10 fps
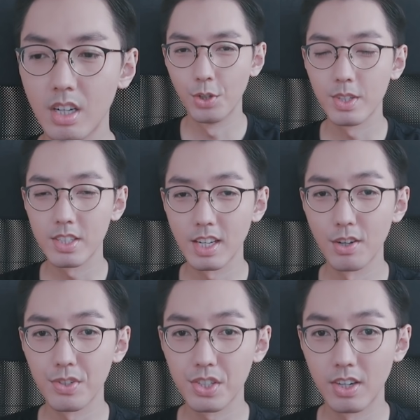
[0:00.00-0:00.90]
You know, instead
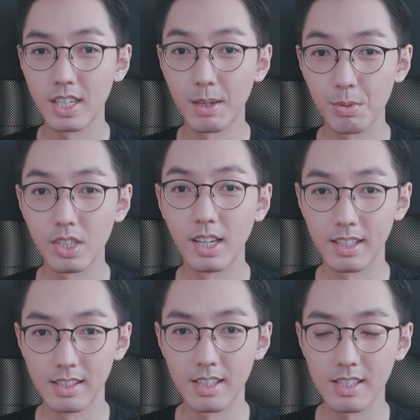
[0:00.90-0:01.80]
of stirring up shit
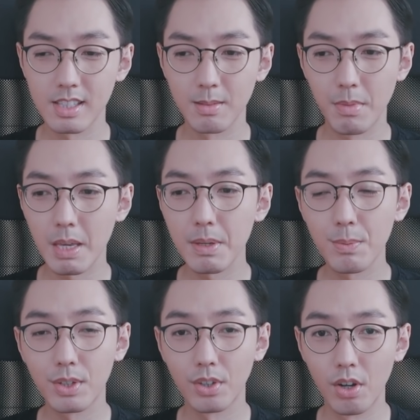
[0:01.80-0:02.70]
like this, maybe
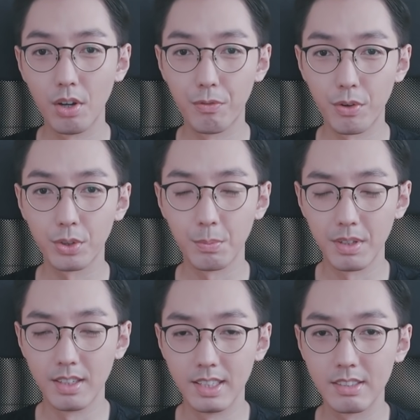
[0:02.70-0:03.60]
we could all afford to
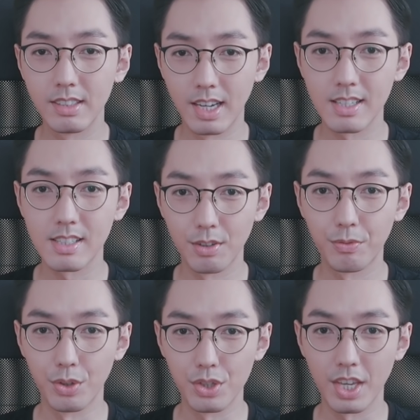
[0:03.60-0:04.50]
be a little nicer
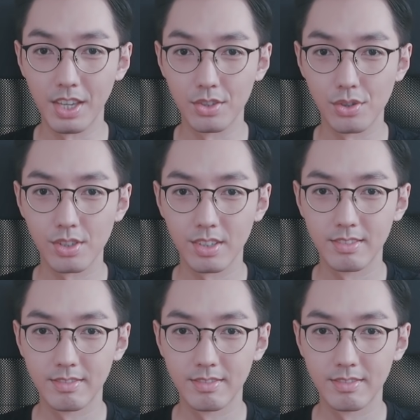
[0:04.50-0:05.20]
for a change.